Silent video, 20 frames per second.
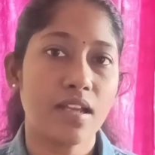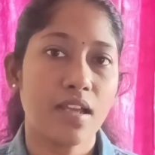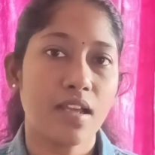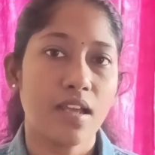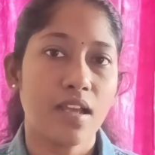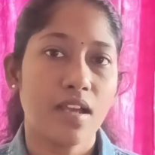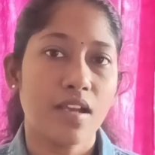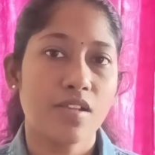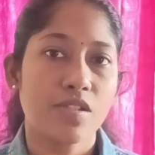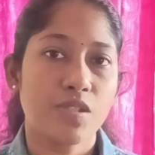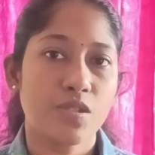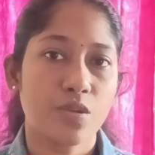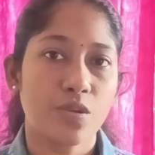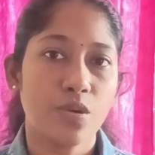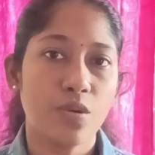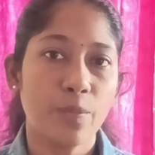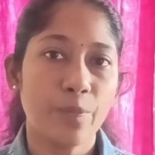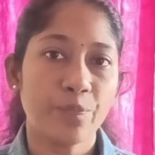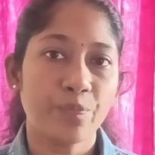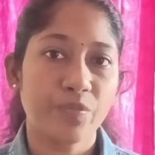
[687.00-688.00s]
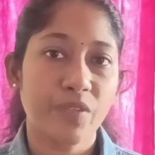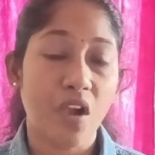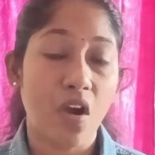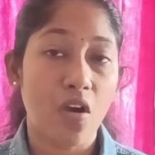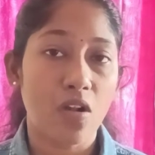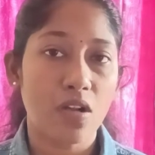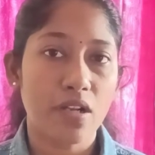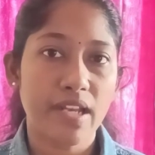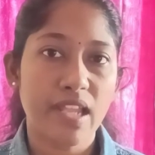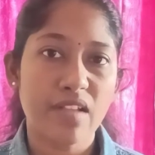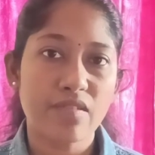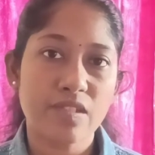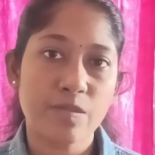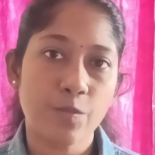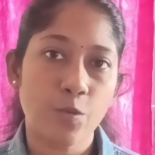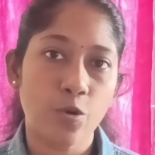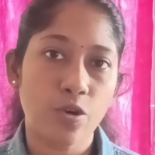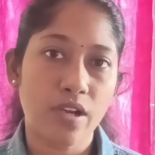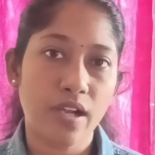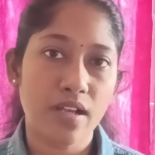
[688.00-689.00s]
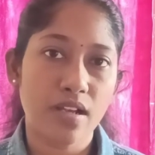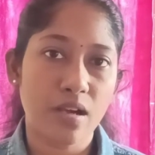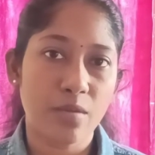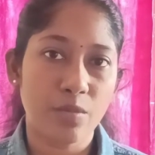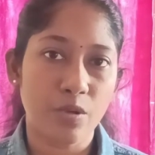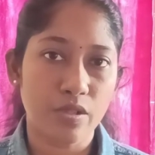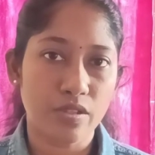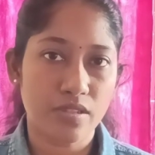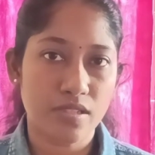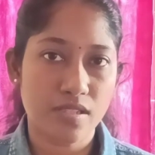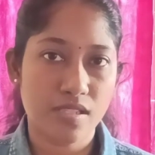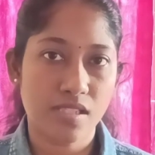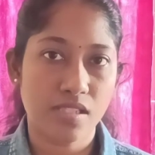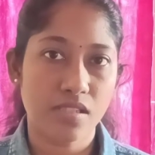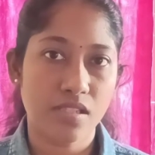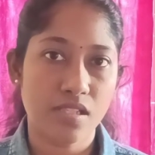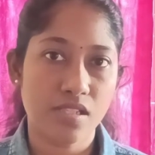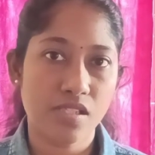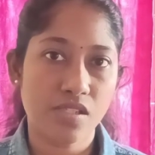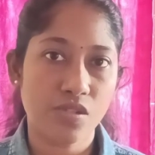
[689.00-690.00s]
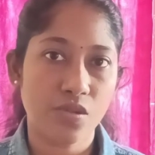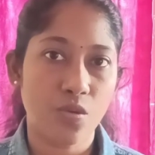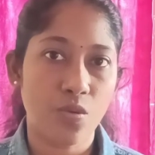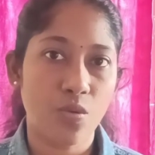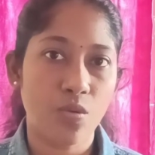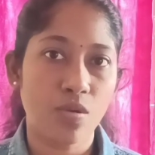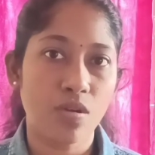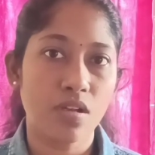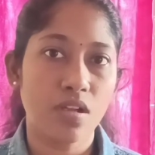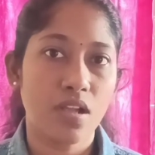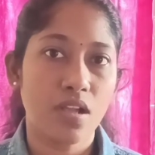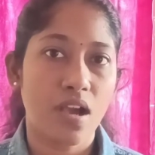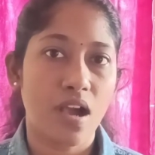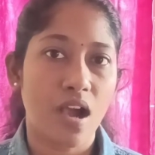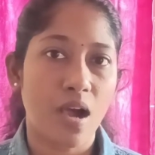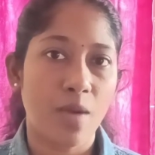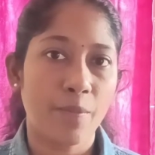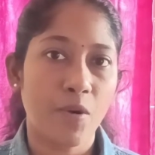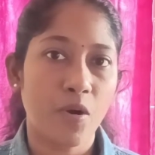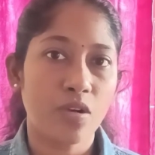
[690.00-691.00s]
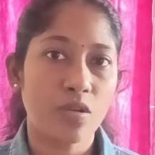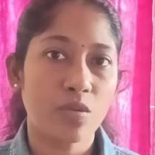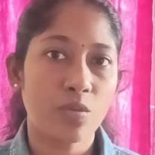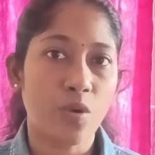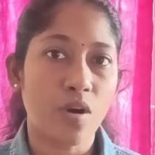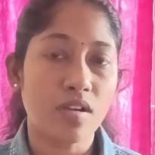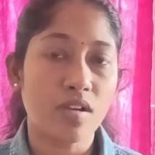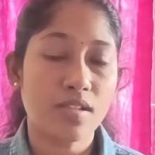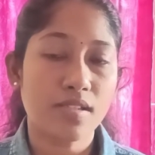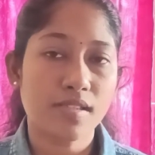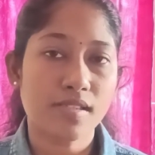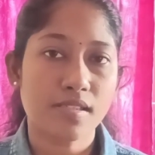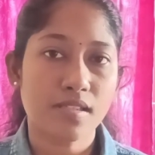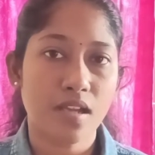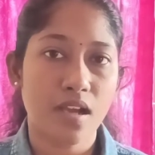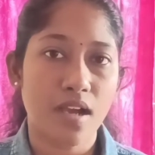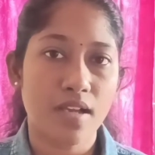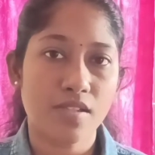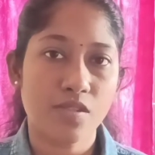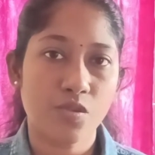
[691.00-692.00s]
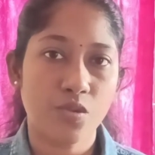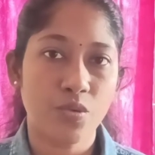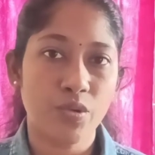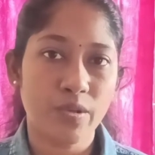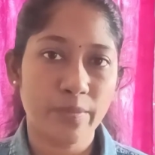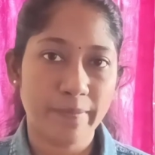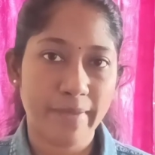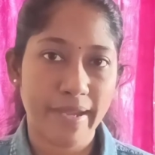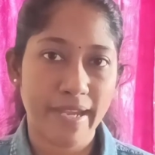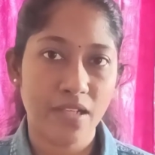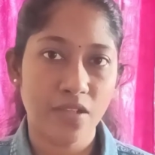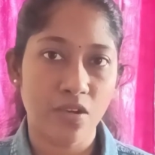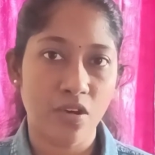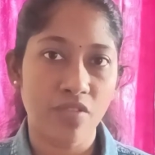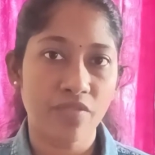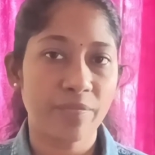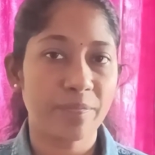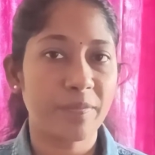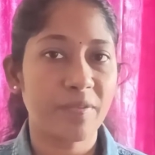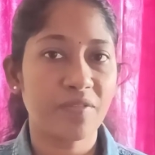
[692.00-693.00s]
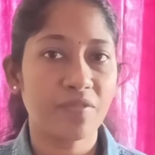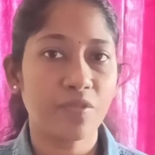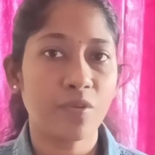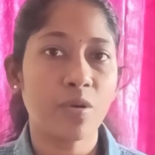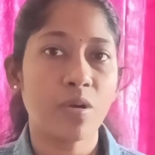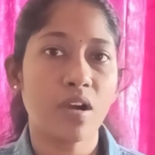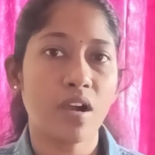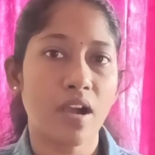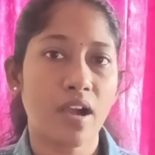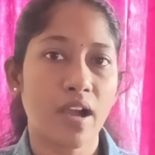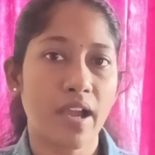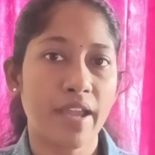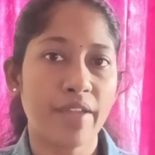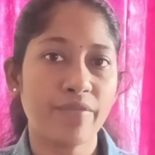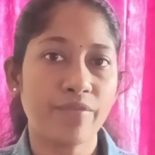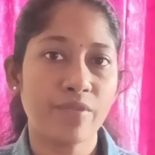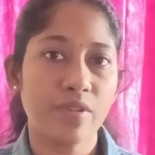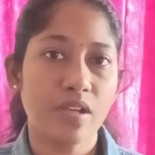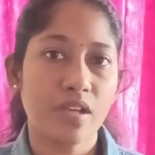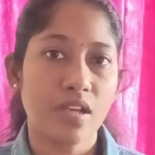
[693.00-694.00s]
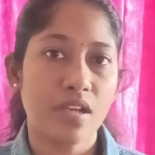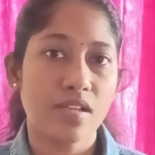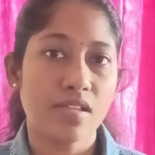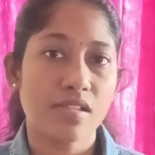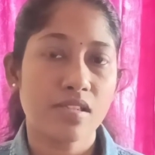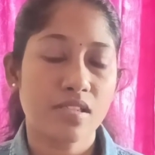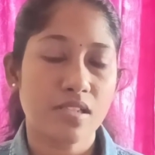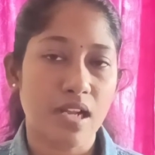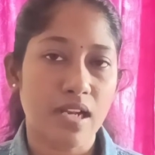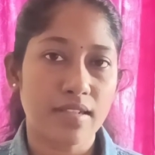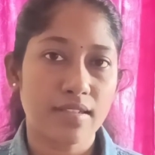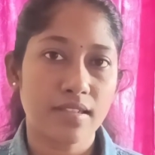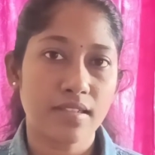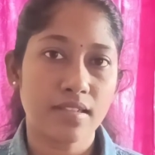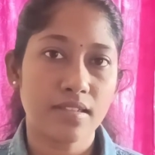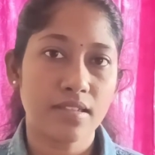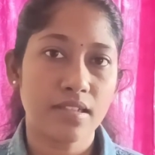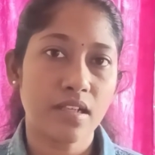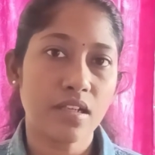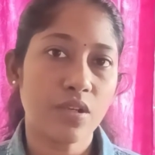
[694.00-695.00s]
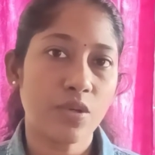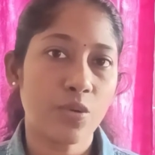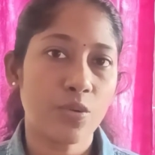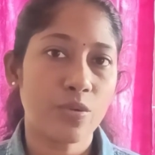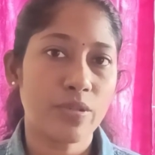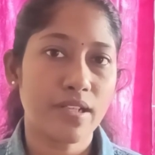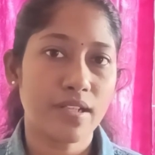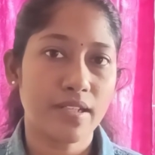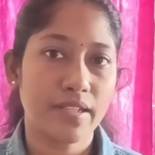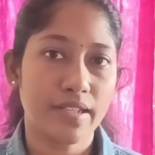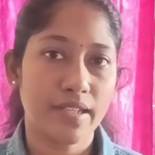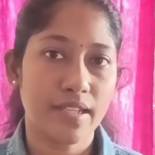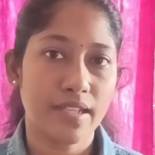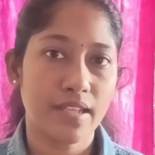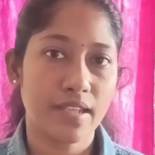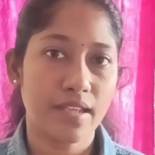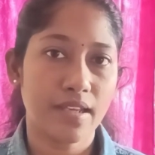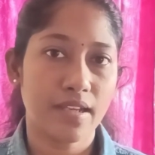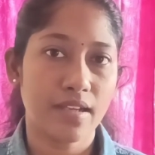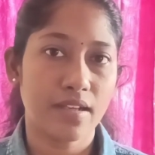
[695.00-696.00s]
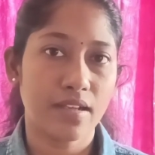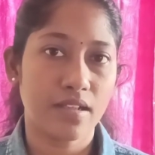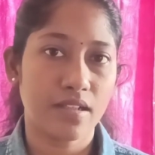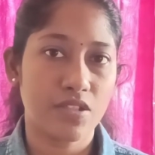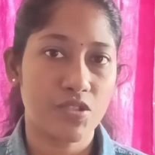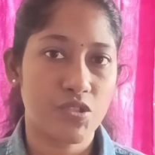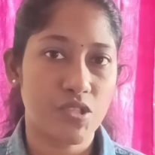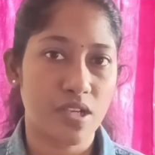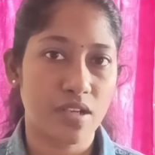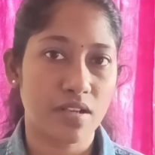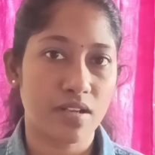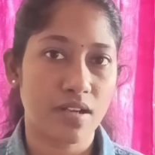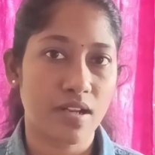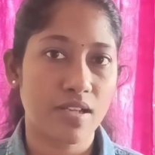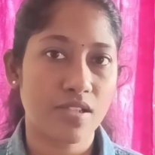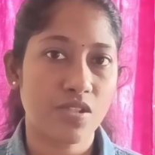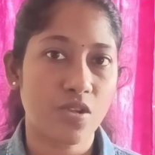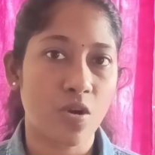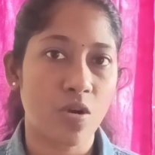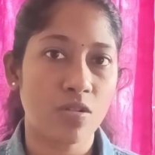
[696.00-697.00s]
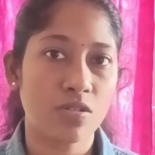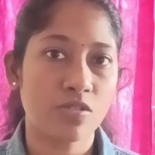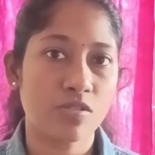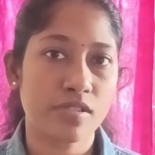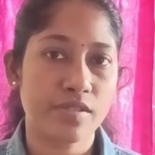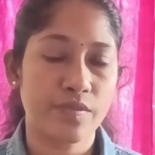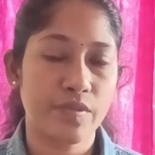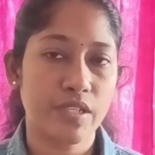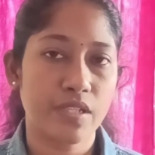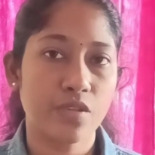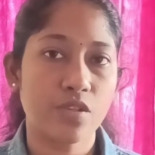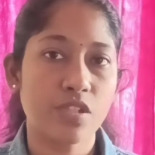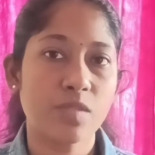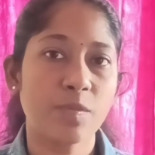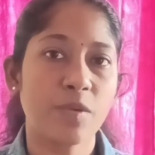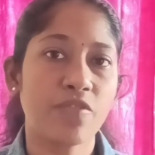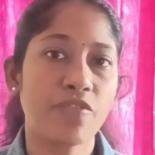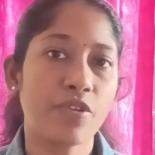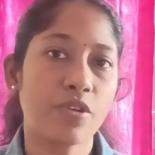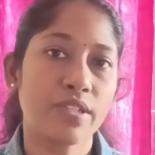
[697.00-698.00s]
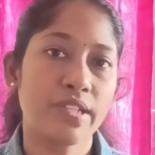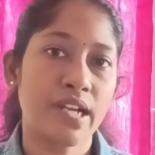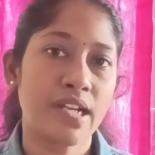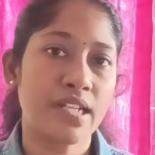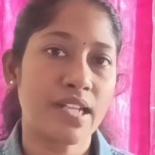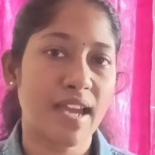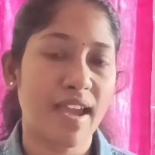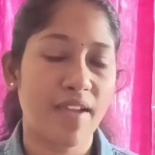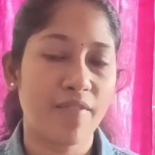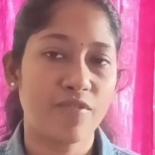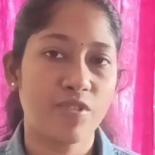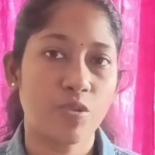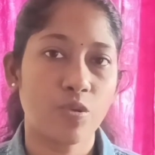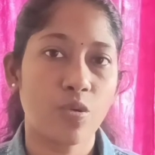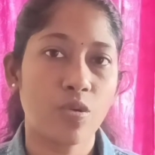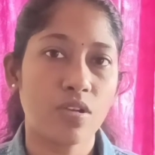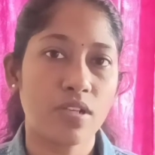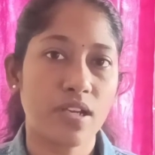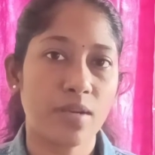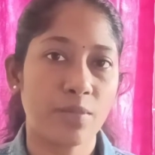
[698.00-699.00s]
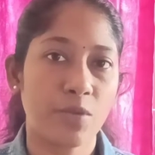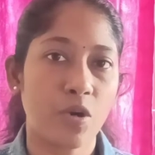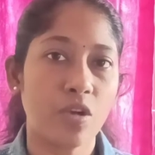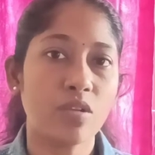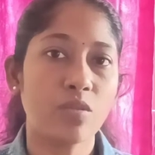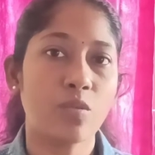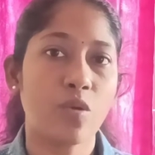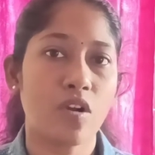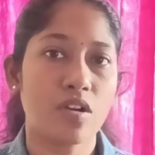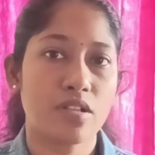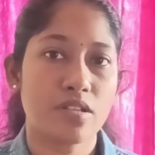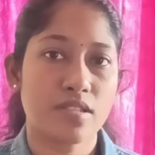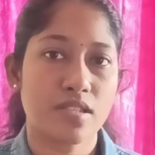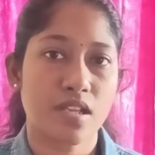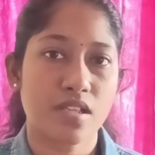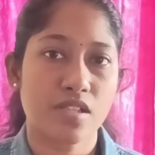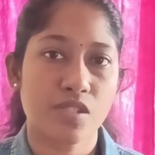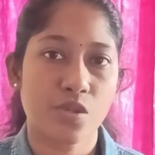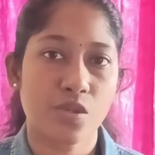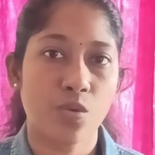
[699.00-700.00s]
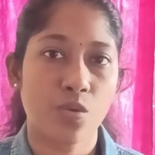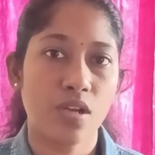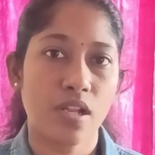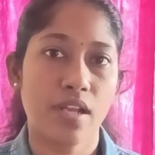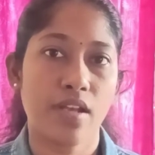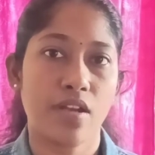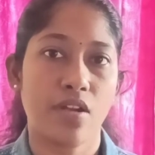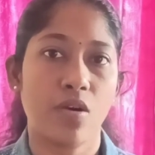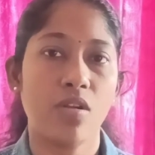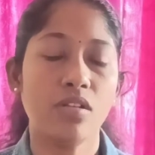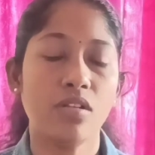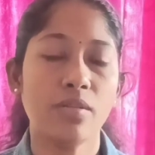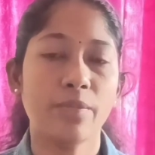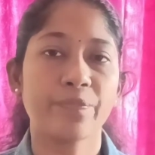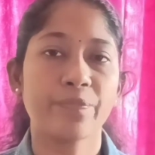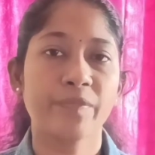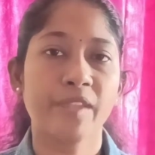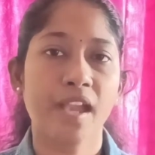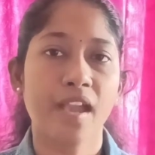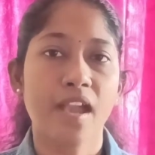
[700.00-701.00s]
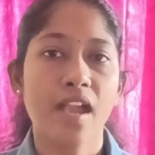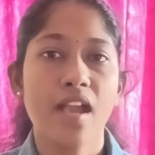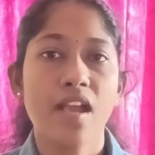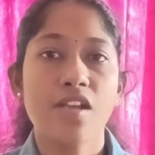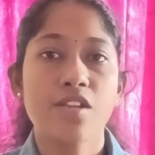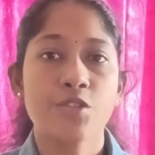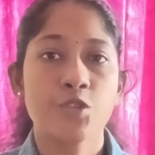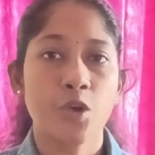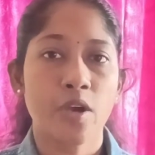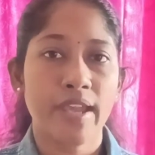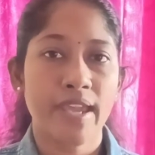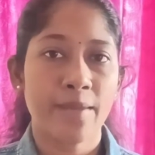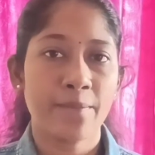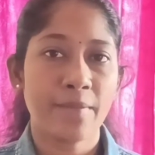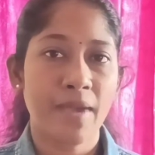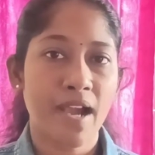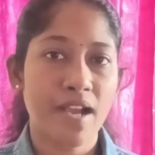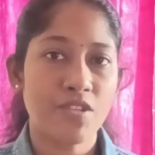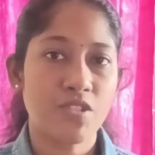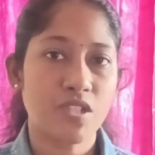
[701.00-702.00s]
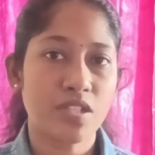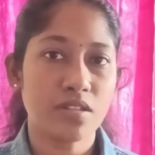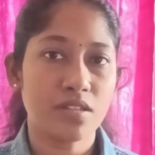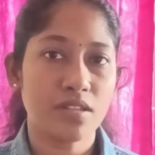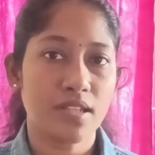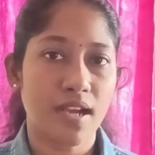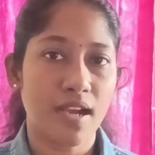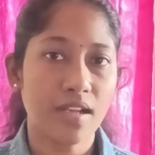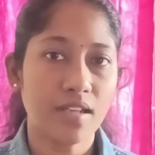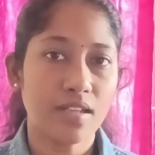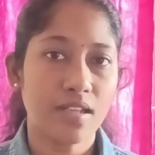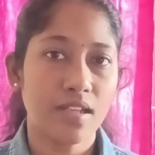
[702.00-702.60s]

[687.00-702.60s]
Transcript: So already I've spoken about this, the soul, about what is a soul made of before I started the Kundalini chakras, all those videos. Before that I've told about what is a soul and all. So imagine that